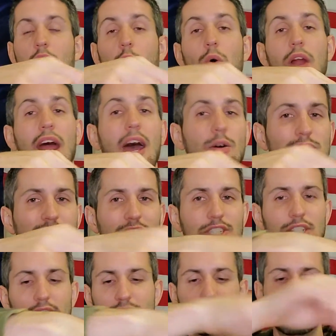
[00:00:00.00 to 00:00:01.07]
What I would
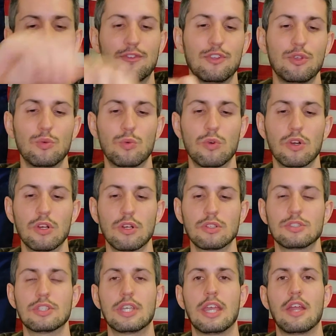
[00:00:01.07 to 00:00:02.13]
suggest, if you were
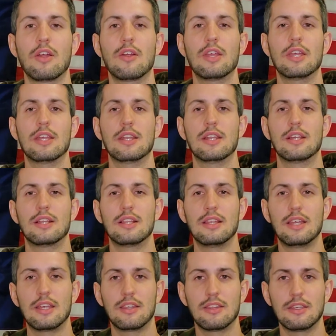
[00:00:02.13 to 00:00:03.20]
to carry it
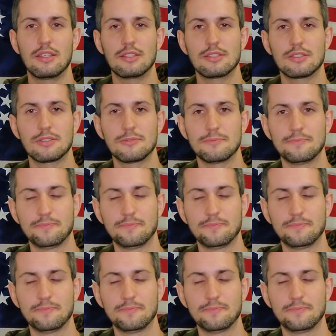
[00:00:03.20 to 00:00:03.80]
like this,